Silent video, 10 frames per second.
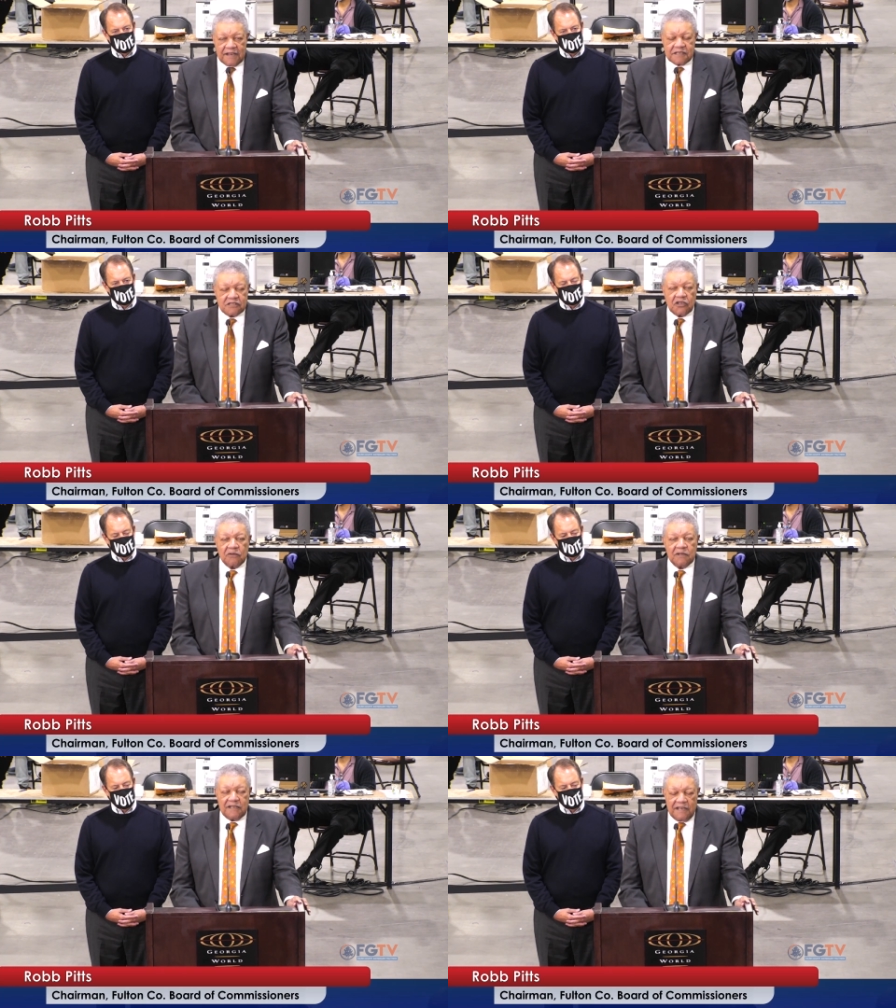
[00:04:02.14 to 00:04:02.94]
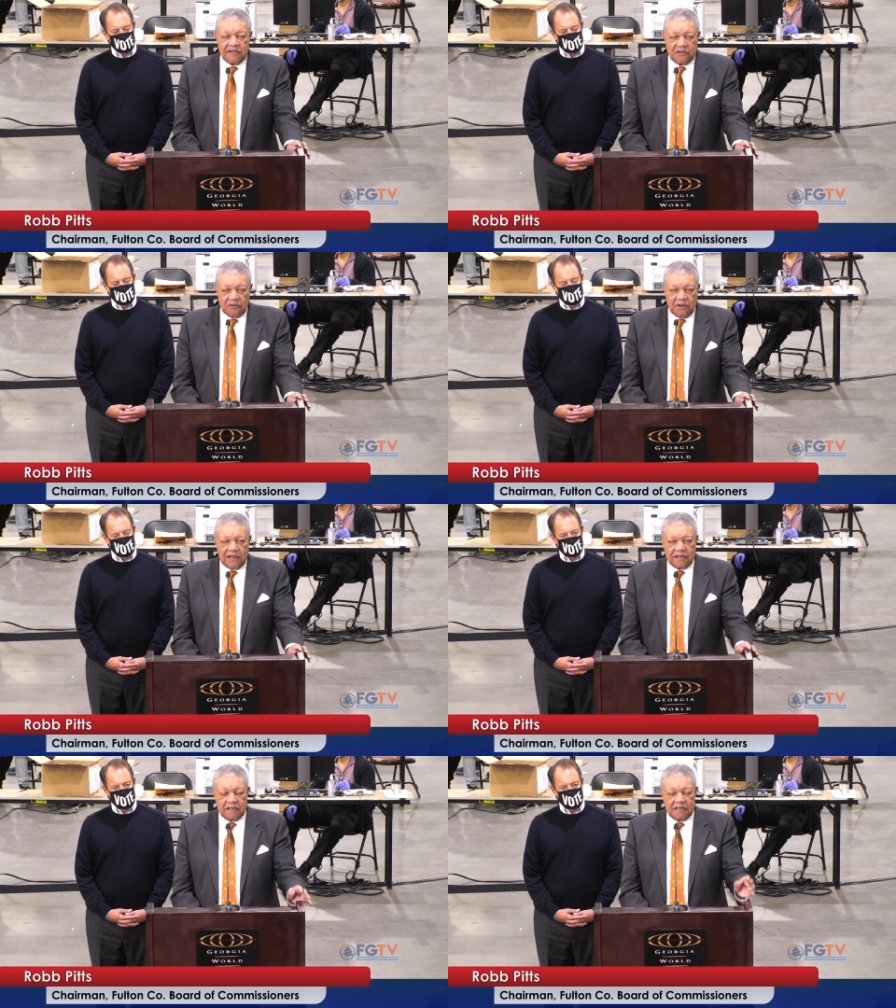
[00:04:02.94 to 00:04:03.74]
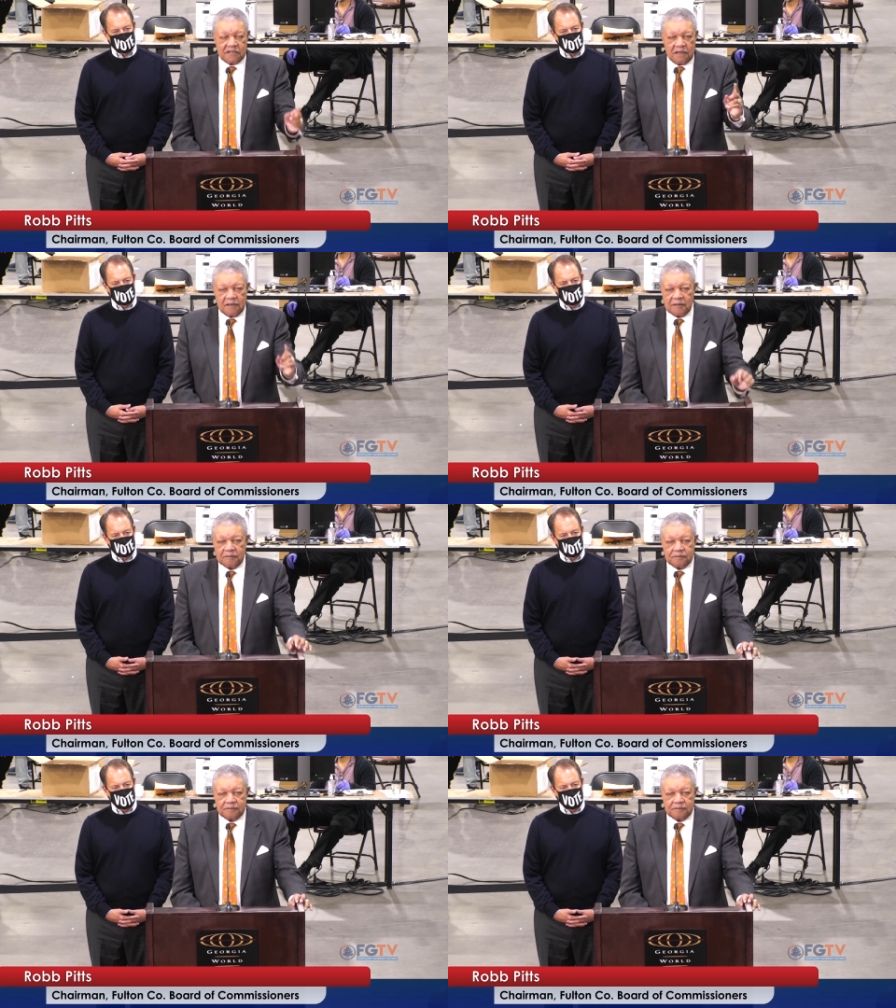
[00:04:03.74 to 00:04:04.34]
That is totally incorrect. Yes.